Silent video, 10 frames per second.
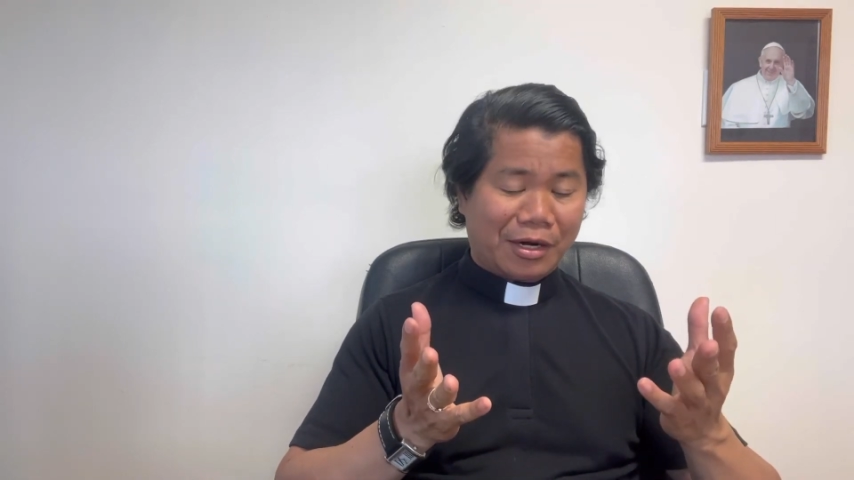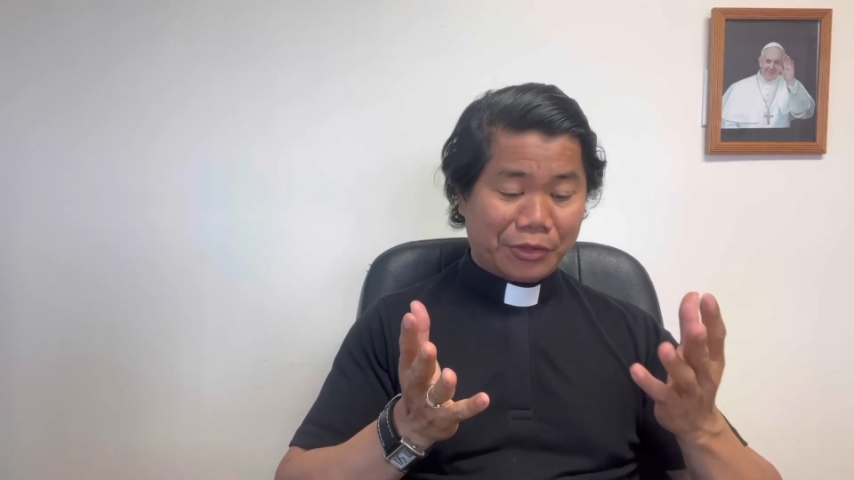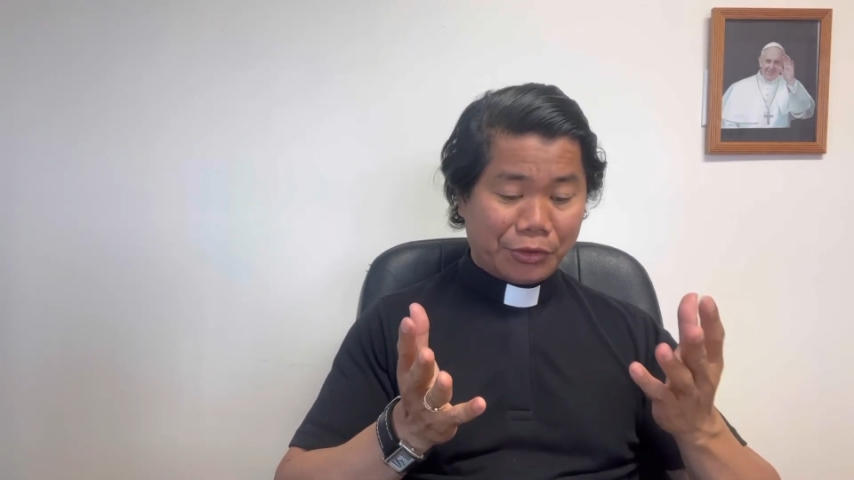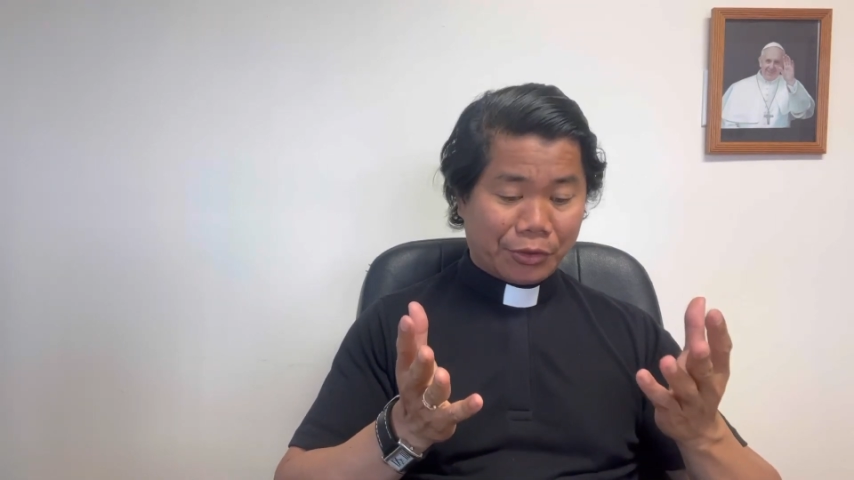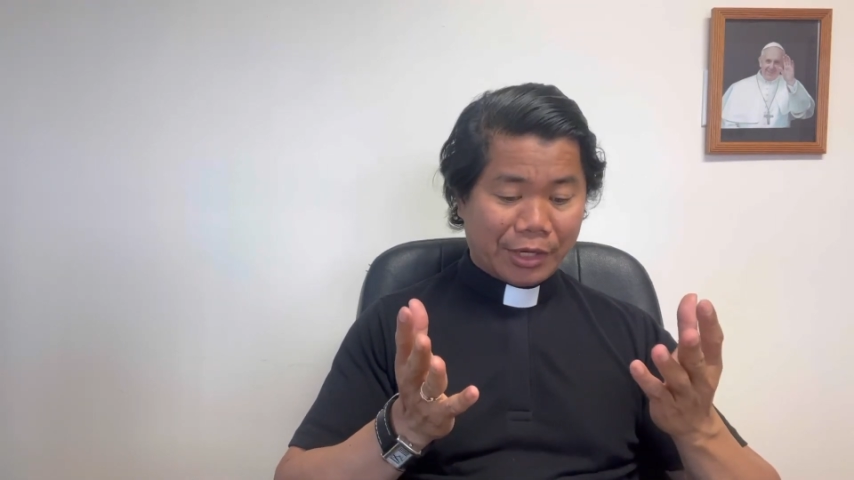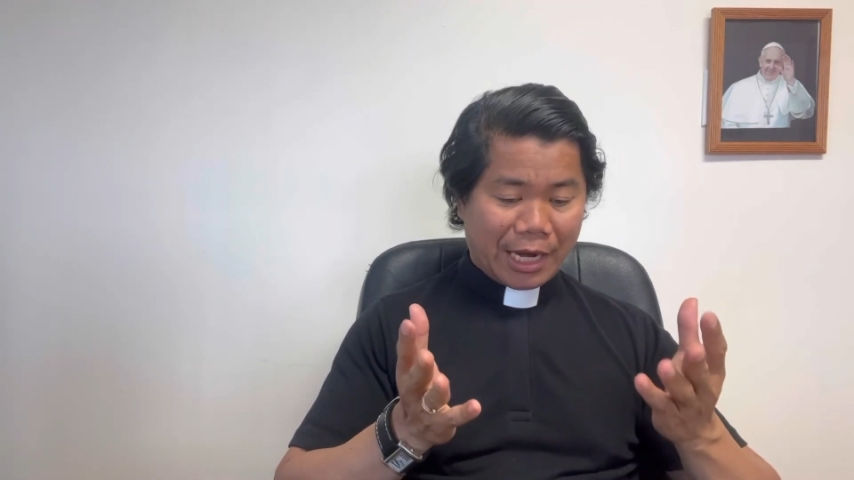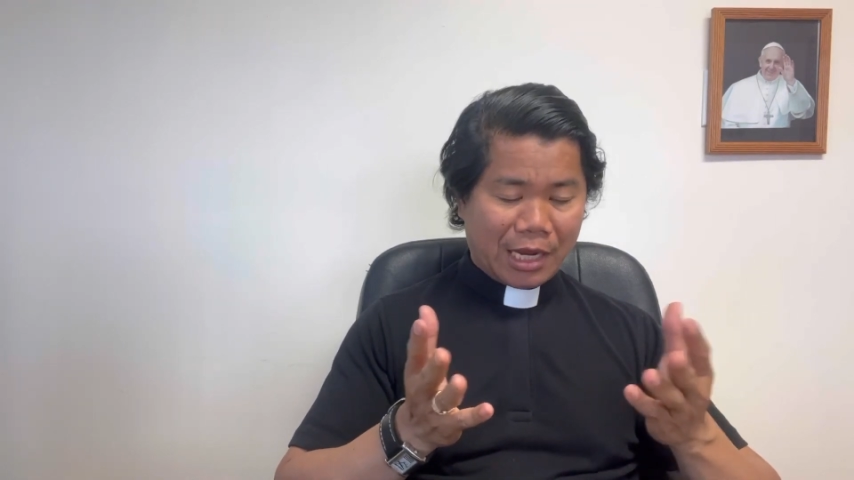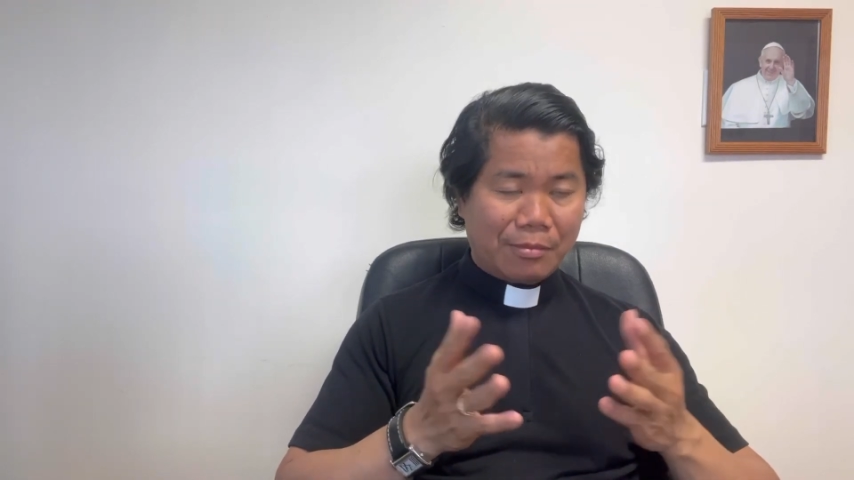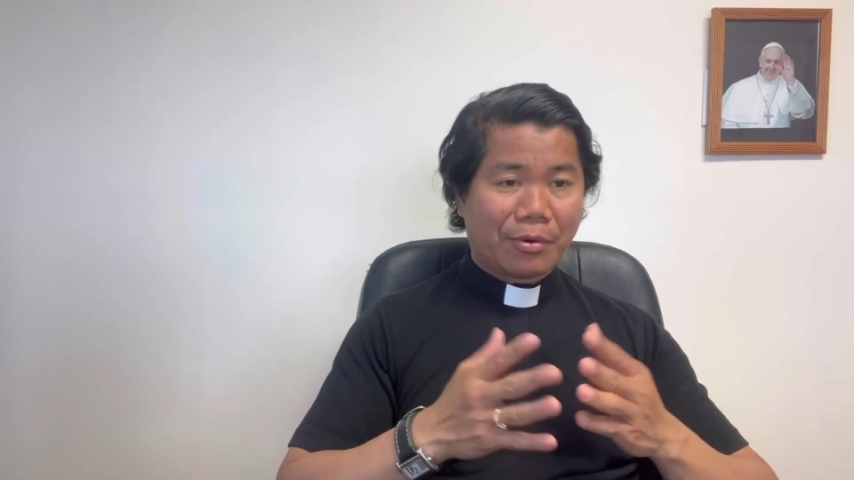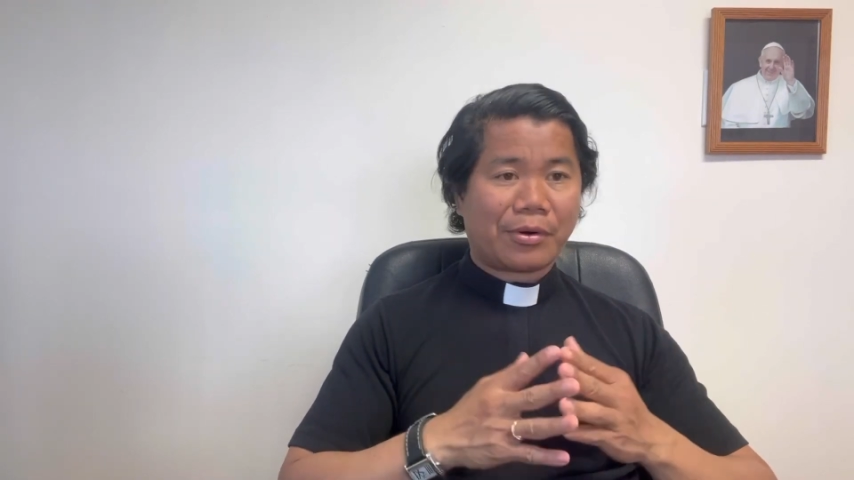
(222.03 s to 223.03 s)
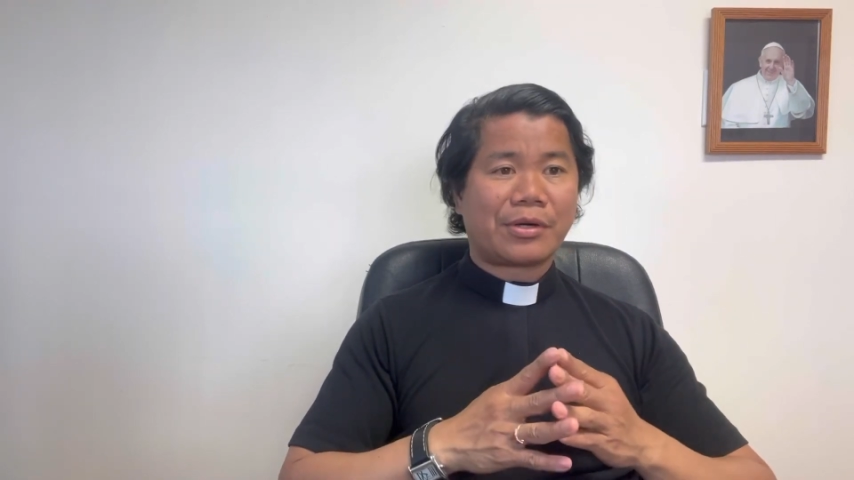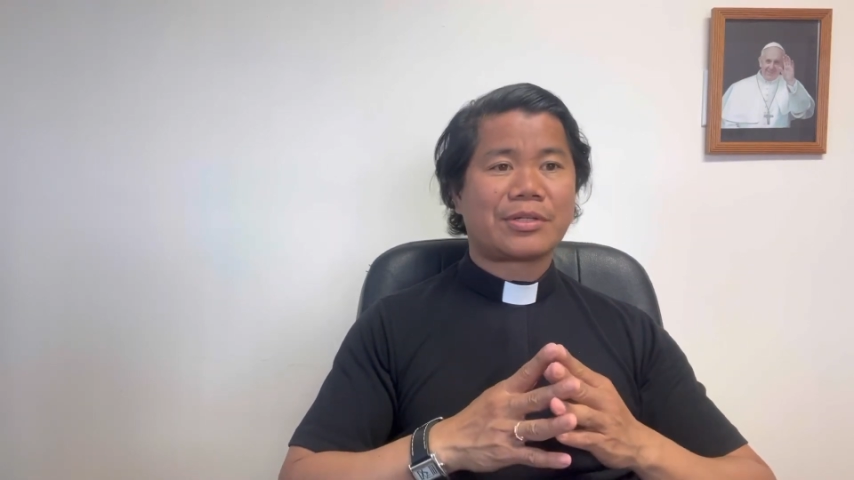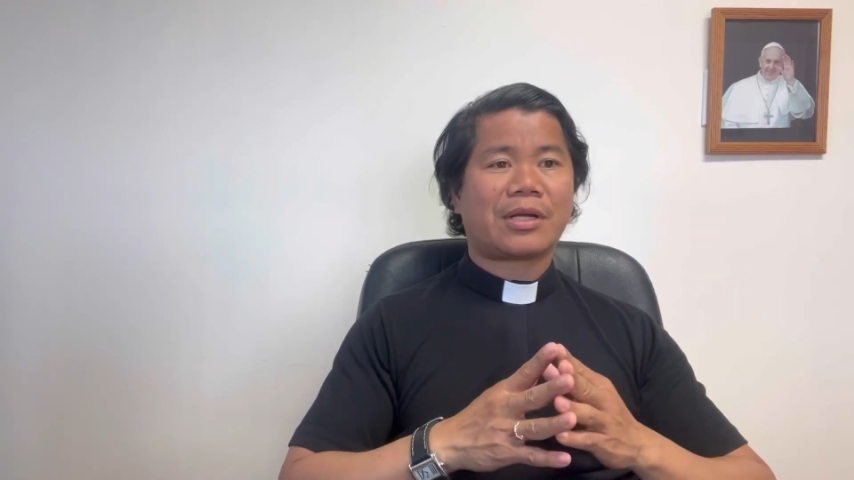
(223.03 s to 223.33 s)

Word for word: your neighbors,